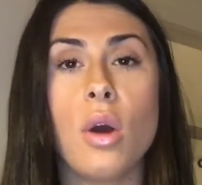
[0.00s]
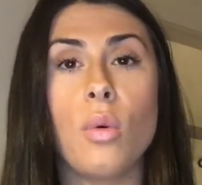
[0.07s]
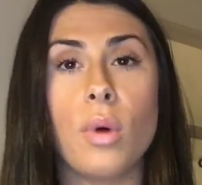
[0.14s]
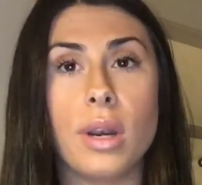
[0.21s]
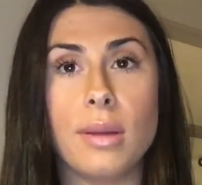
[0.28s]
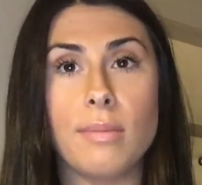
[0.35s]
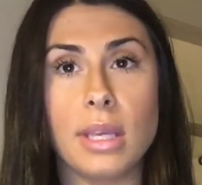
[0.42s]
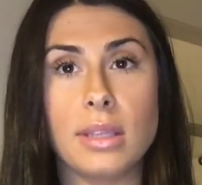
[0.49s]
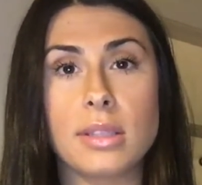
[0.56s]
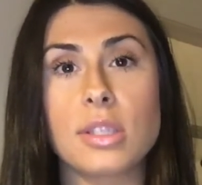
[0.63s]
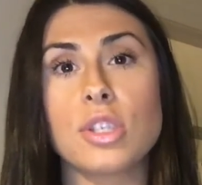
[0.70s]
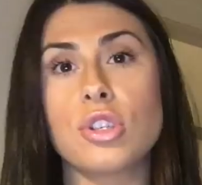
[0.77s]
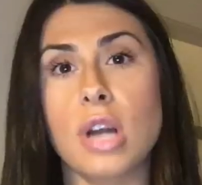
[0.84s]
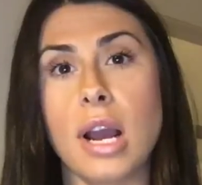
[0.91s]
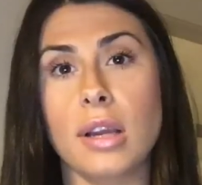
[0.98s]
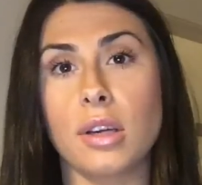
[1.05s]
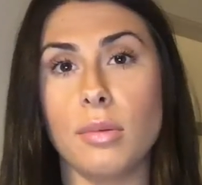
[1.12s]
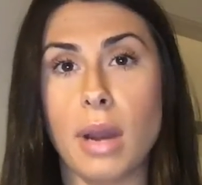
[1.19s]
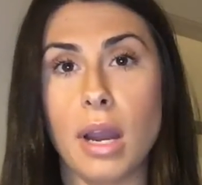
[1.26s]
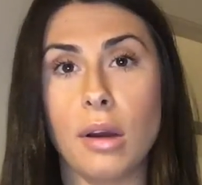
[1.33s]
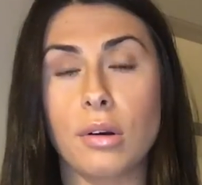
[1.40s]
what it means to track your
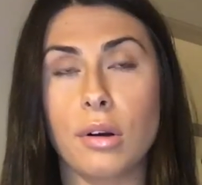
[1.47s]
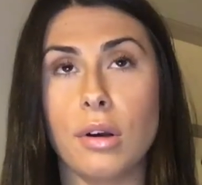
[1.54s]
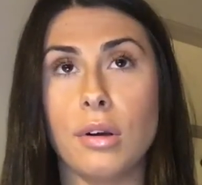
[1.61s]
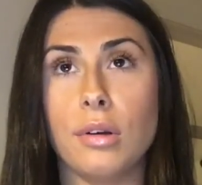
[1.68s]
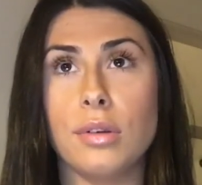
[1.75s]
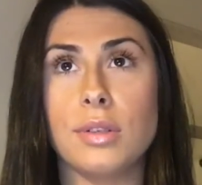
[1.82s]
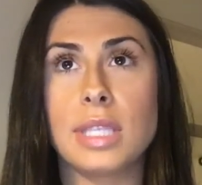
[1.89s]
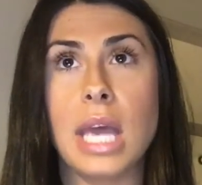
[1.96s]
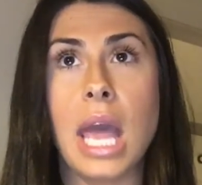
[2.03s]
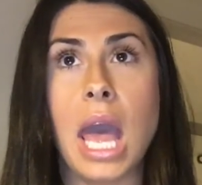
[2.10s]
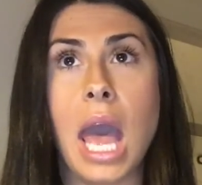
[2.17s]
macros,